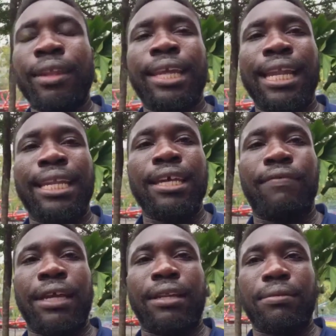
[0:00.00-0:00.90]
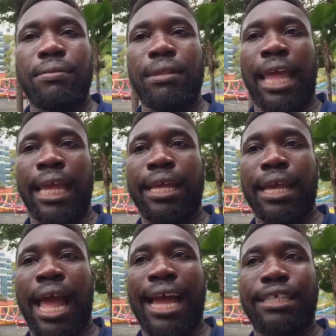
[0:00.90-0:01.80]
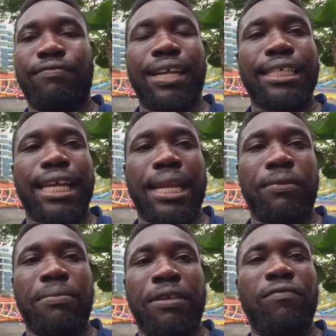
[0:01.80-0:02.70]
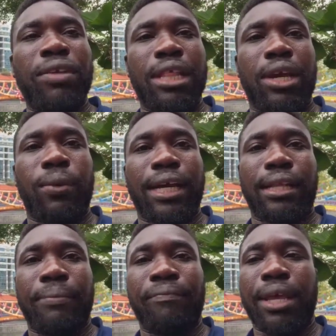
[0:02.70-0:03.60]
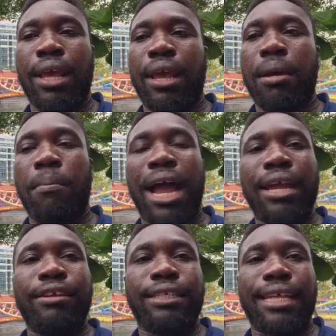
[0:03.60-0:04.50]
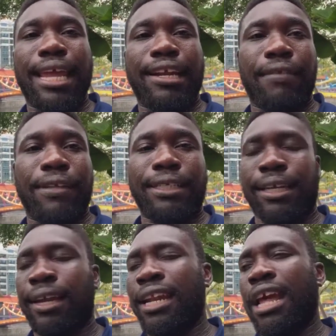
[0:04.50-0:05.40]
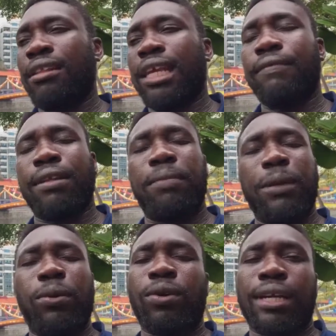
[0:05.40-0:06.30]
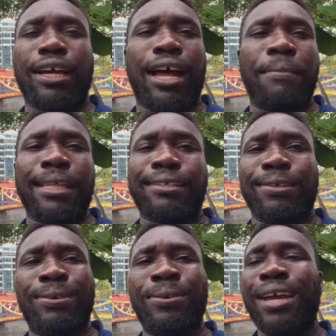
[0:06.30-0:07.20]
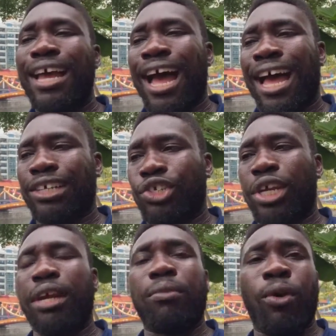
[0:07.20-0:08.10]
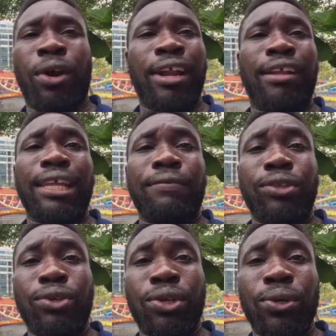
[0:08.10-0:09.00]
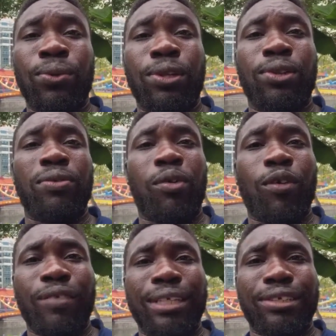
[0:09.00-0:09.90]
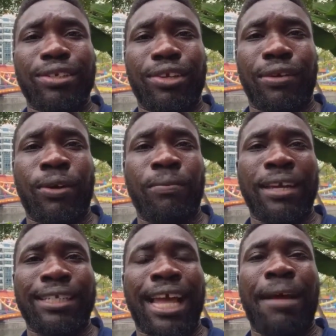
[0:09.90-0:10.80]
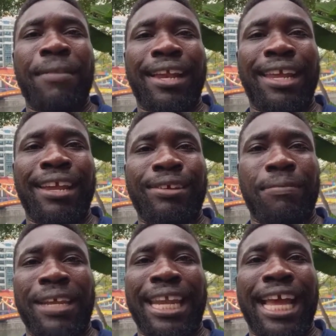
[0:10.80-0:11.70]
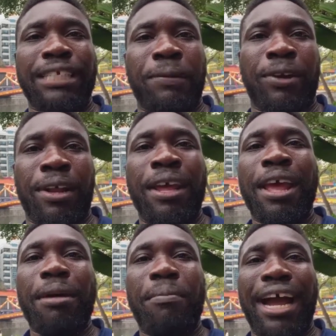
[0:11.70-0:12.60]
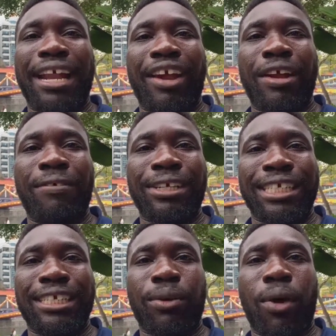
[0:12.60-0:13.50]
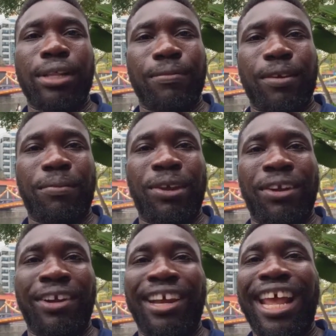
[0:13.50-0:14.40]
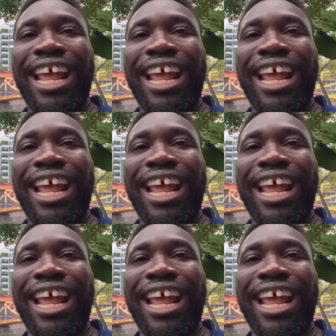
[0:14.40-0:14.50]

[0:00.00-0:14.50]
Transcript: it, like, actually resonated with me really quickly. My understanding of this here, and I'll leave it to people in the comments to share more, and I'll leave it to you to do more research on your own, because I'm not here to be an expert on binary versus quantum computing.